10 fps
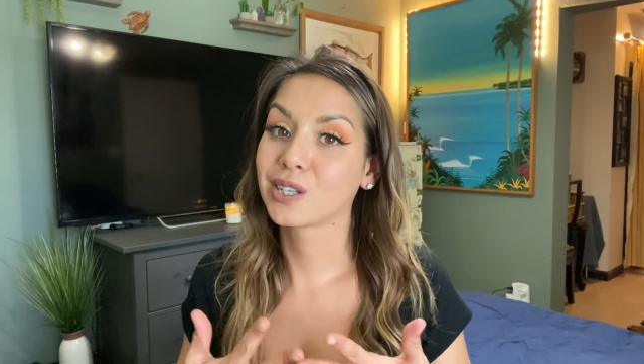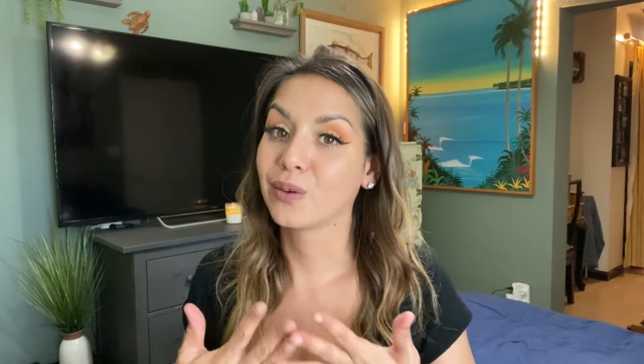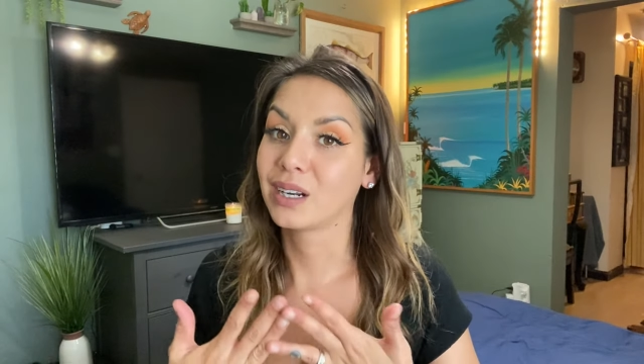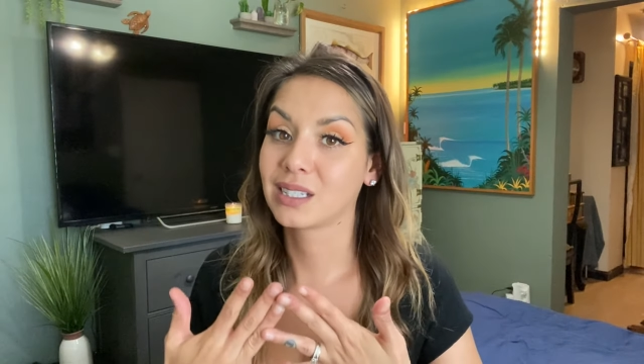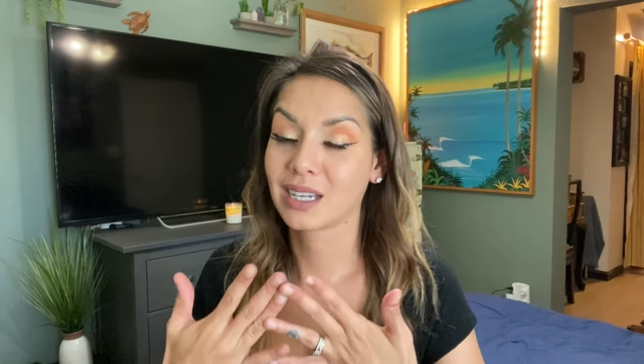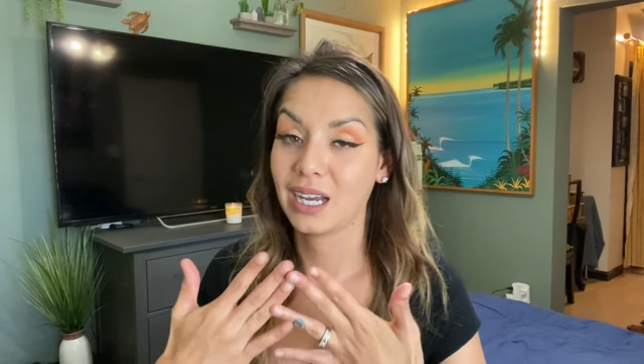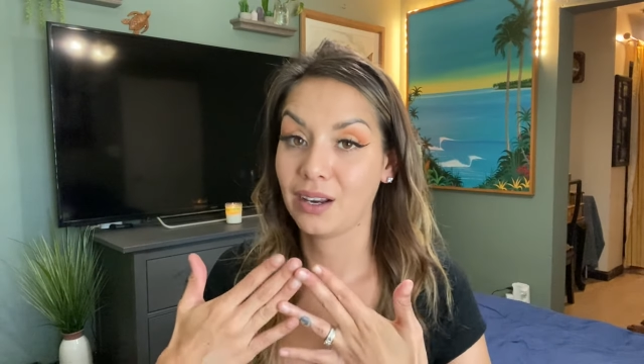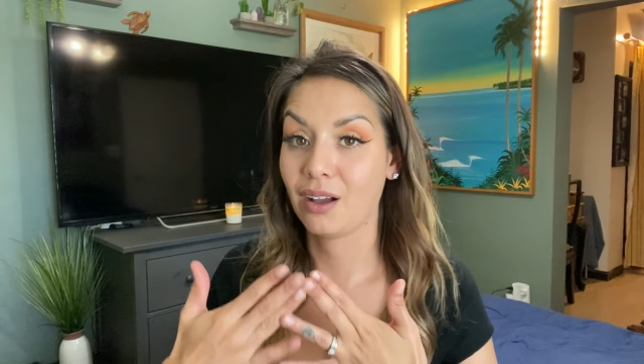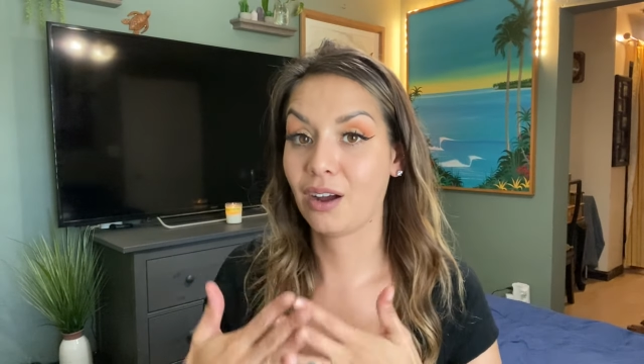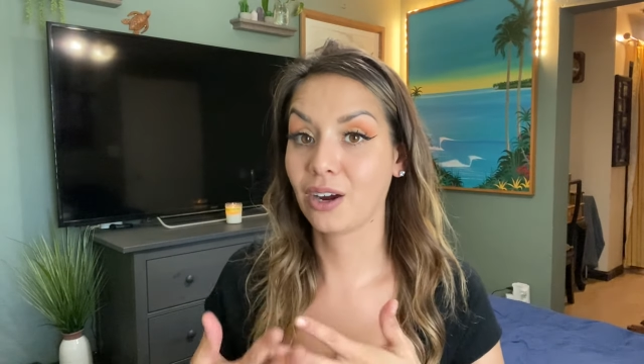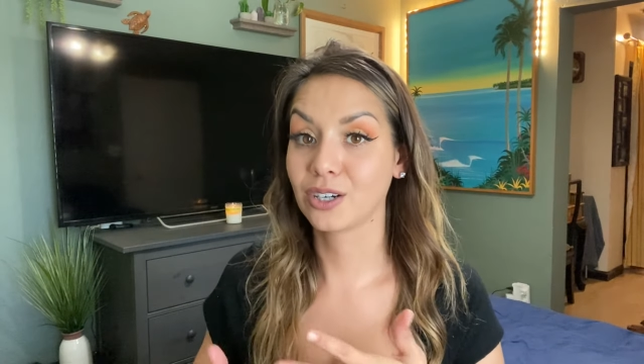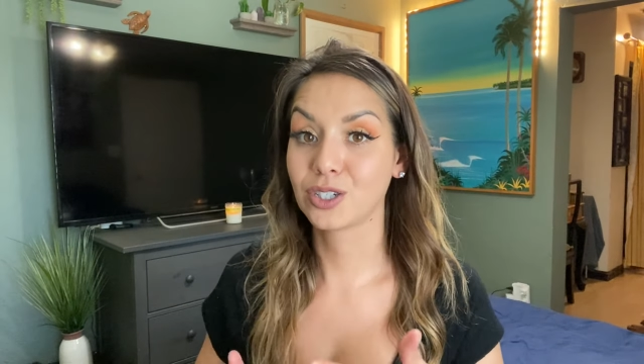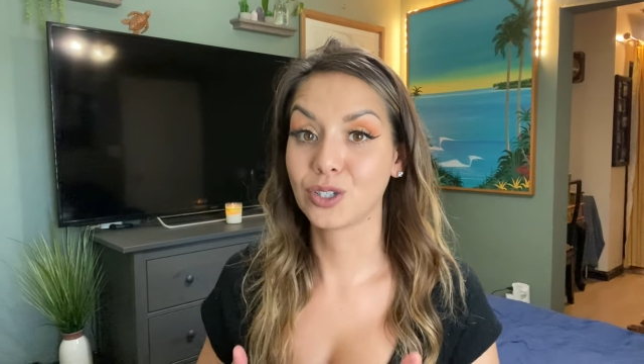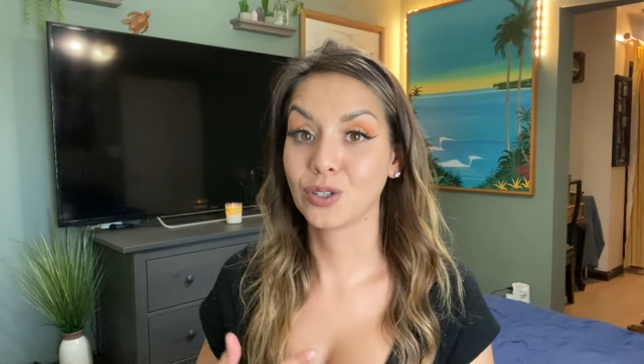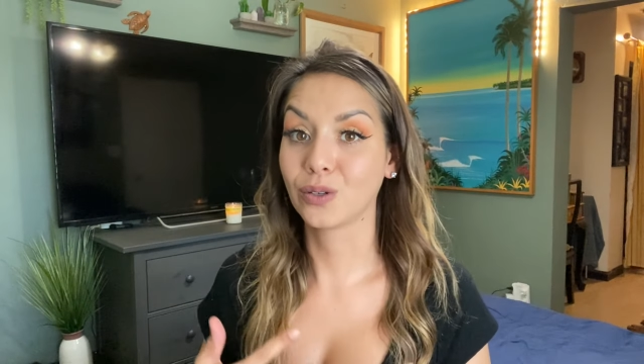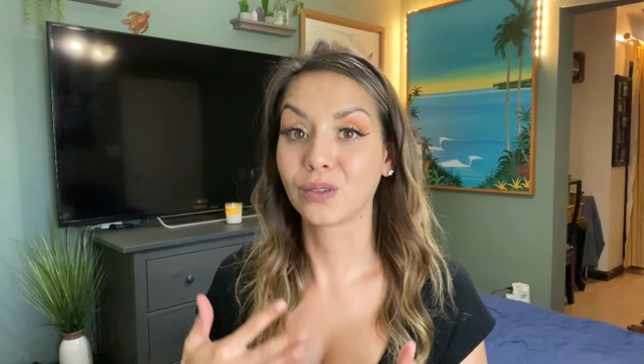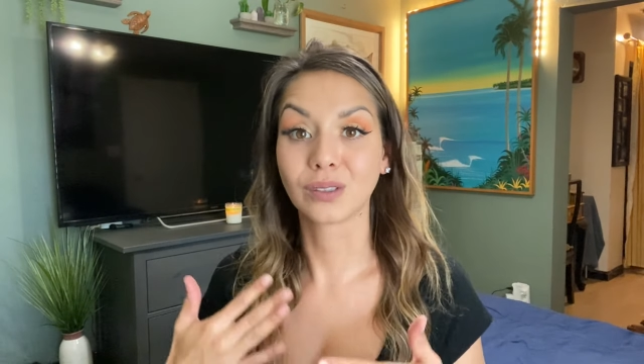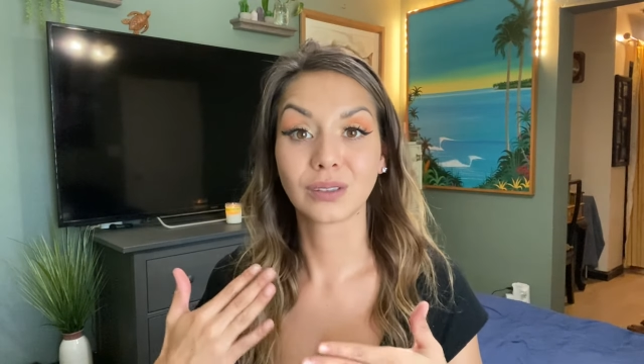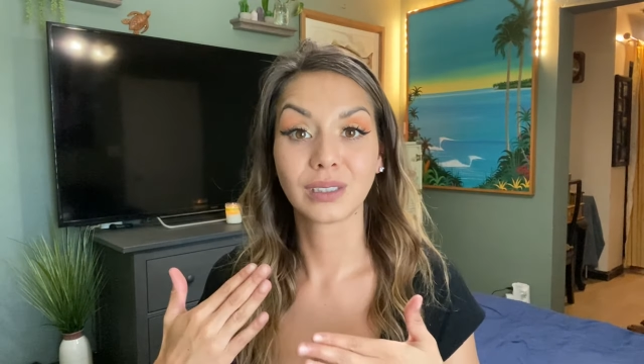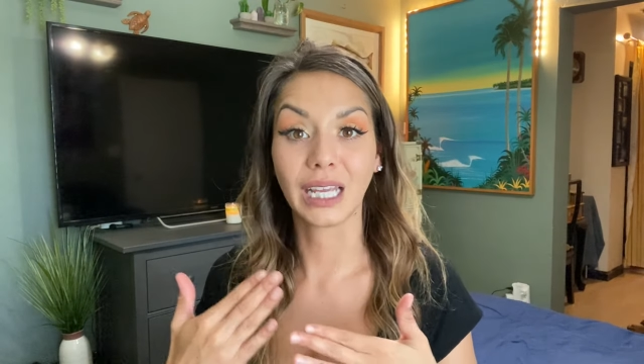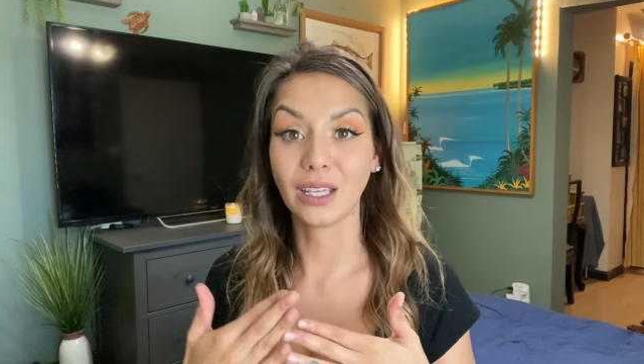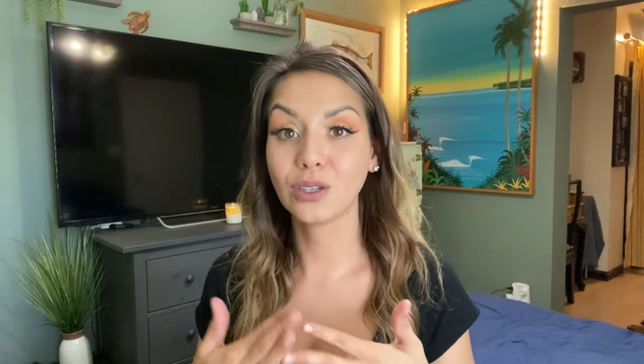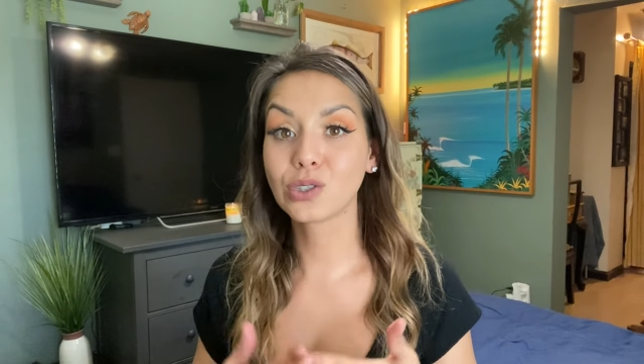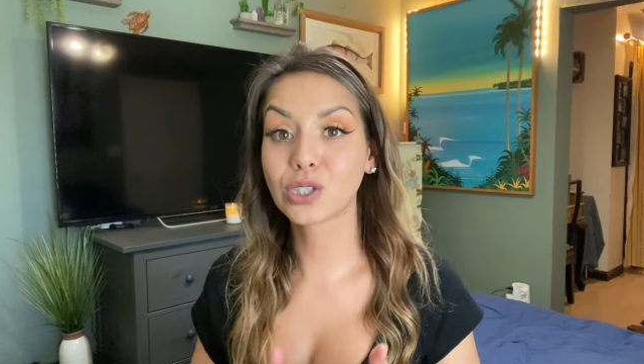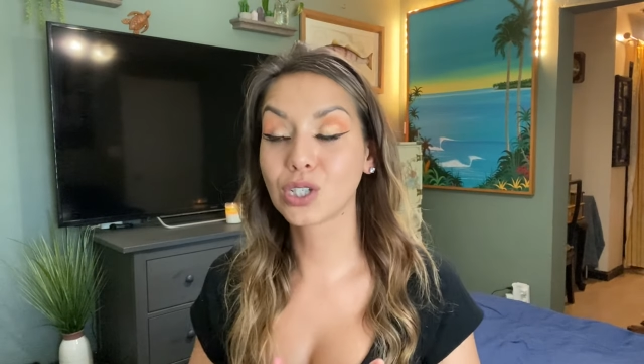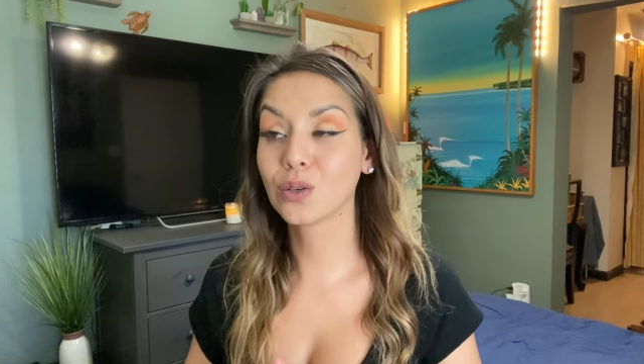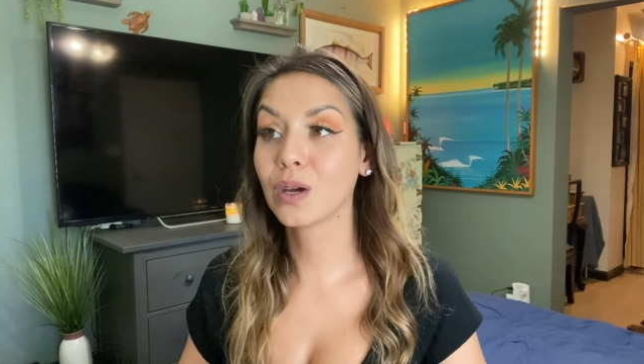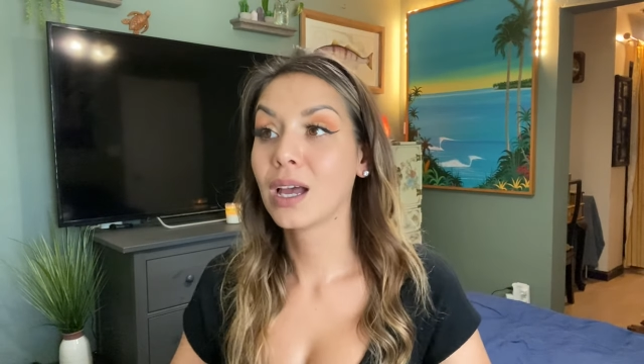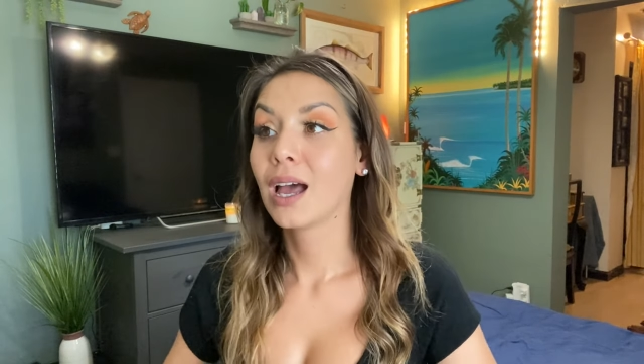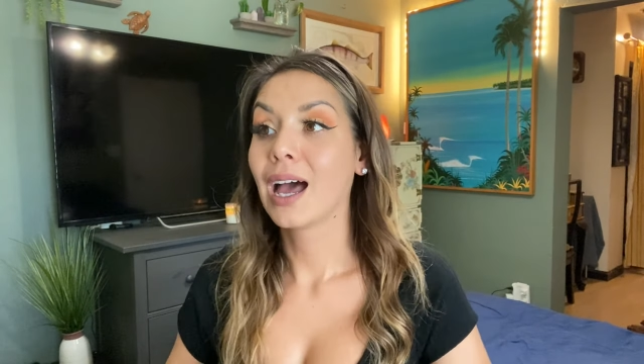so it is kind of hard to get used to.